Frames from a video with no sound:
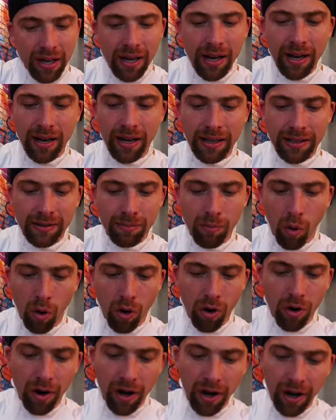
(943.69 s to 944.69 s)
it's
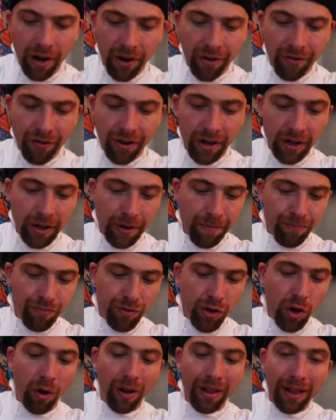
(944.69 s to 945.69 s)
more of a, uh,
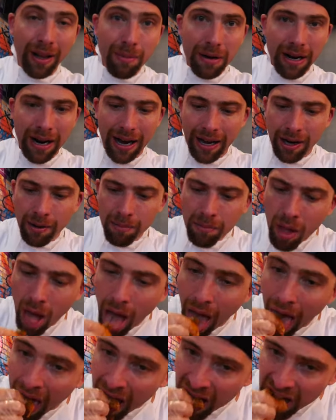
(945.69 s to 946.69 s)
you know, a limited item.
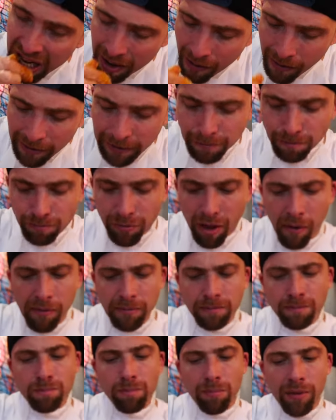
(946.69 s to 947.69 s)

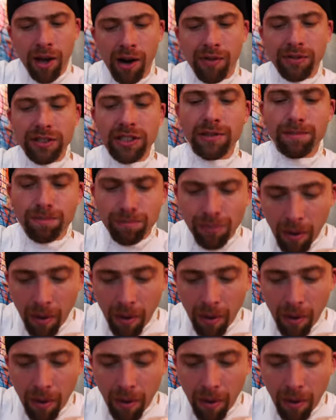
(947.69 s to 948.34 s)
We're obviously,